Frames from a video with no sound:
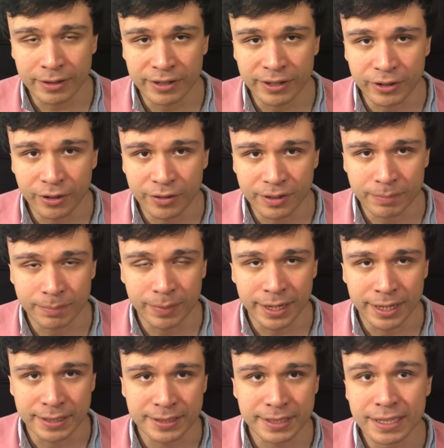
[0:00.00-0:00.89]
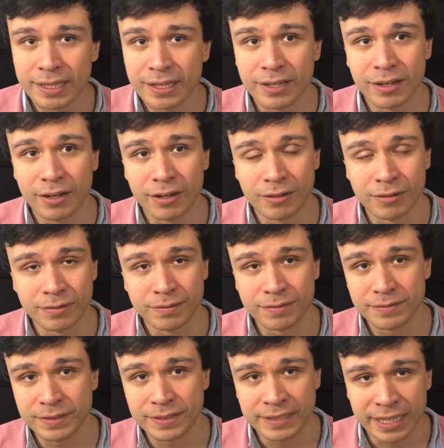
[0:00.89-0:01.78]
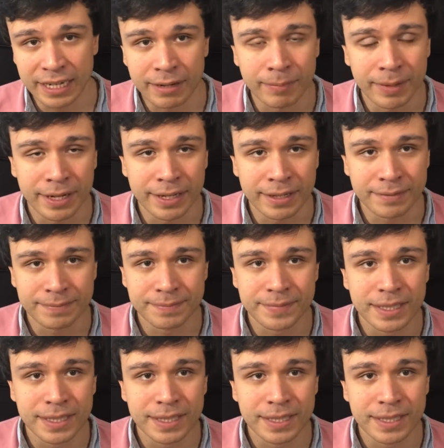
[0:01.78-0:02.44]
another part of Germany.